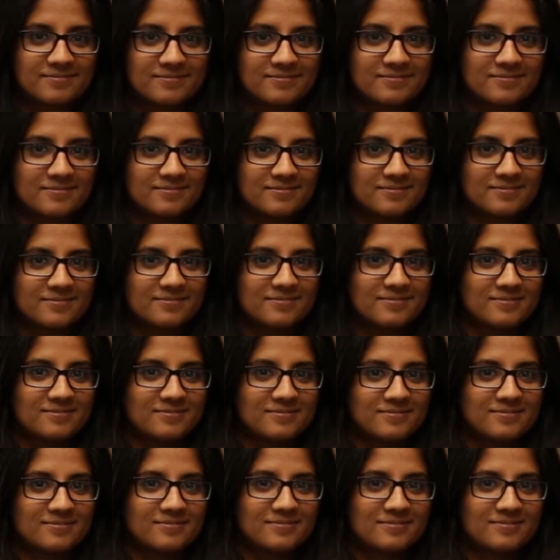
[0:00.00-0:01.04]

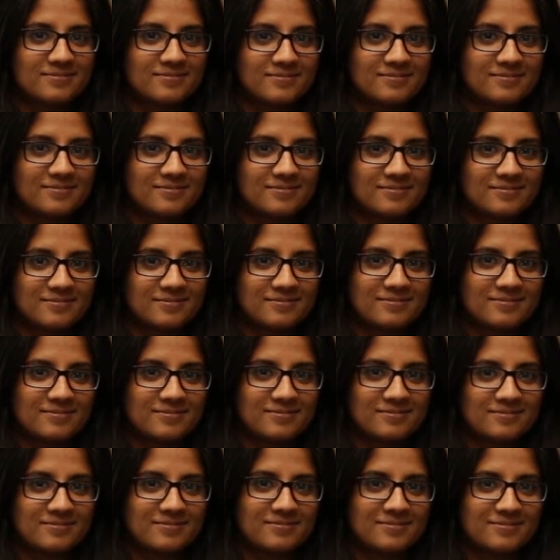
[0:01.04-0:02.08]

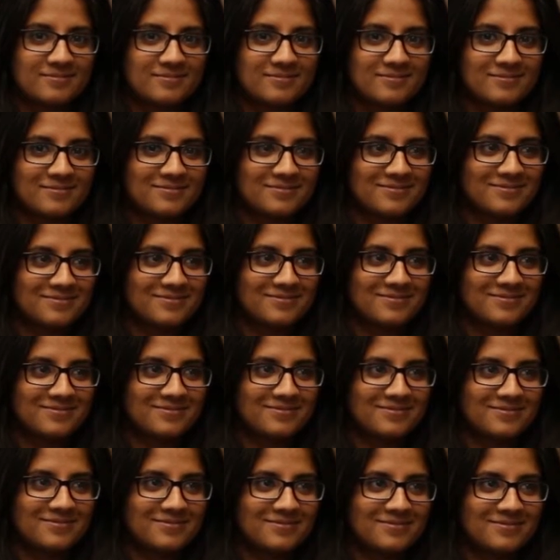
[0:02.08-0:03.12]
No words are spoken by the person on screen.